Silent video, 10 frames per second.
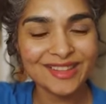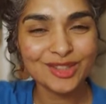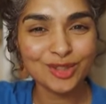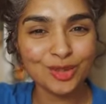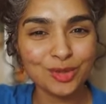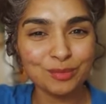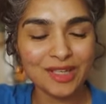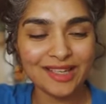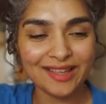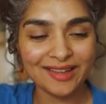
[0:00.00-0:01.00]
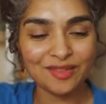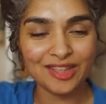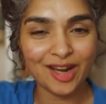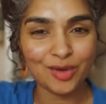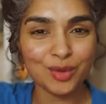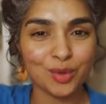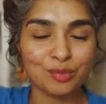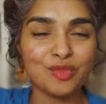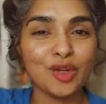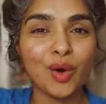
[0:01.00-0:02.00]
So don't be like without
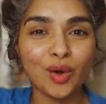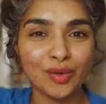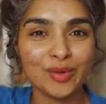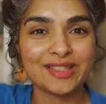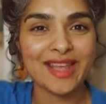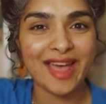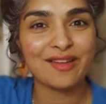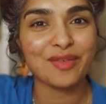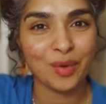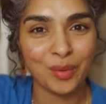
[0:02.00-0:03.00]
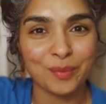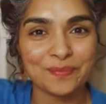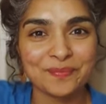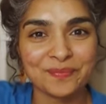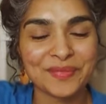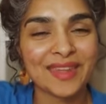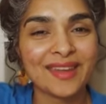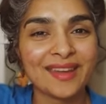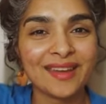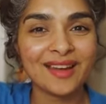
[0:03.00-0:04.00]
hope. We always have hope.